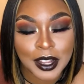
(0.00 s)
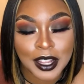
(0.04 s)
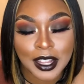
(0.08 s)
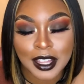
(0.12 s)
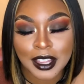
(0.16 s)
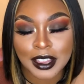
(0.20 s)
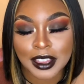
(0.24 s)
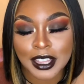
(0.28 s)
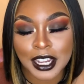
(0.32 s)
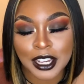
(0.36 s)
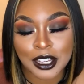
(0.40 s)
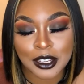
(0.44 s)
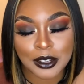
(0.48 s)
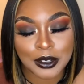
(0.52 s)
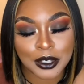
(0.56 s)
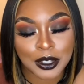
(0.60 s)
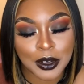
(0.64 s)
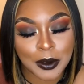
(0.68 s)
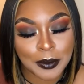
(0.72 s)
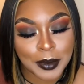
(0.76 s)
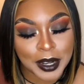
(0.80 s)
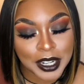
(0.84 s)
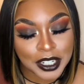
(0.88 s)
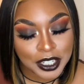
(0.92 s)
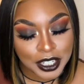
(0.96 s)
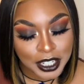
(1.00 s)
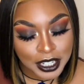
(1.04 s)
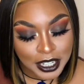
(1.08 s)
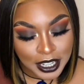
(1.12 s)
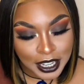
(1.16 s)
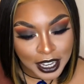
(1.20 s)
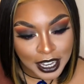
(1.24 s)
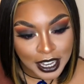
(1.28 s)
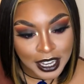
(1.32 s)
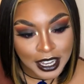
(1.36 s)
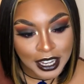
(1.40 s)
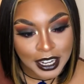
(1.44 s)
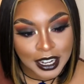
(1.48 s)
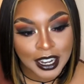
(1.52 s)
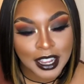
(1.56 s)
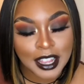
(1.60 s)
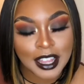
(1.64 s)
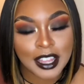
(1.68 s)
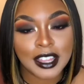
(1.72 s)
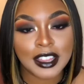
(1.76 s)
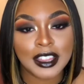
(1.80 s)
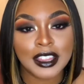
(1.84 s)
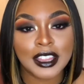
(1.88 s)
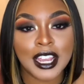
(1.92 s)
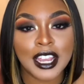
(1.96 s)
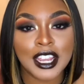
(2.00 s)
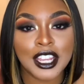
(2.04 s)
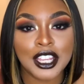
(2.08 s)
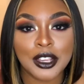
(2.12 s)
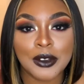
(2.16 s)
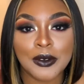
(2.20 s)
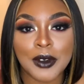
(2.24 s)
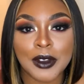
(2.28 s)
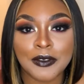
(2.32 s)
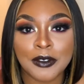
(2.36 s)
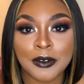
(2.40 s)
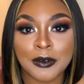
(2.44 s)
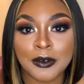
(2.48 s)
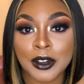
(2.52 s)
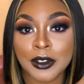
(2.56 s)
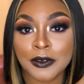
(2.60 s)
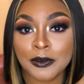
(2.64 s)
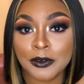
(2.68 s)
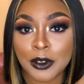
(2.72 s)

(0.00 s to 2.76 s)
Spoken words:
Thank you so much again. Thank you everyone